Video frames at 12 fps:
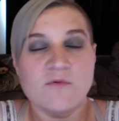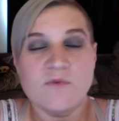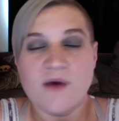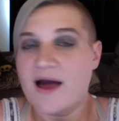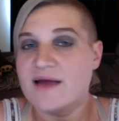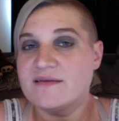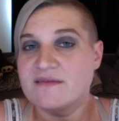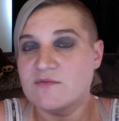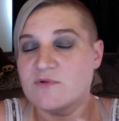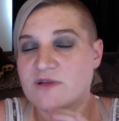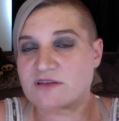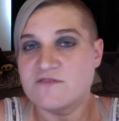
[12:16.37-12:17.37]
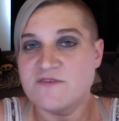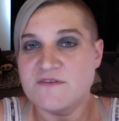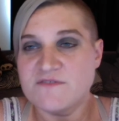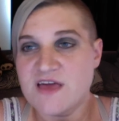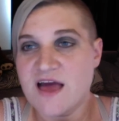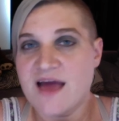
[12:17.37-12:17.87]
I did one at
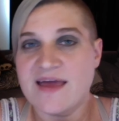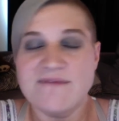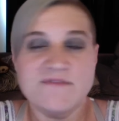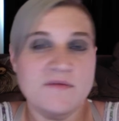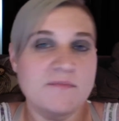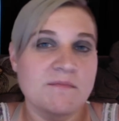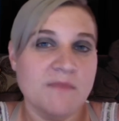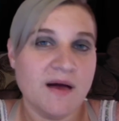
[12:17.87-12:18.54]
250. I gave them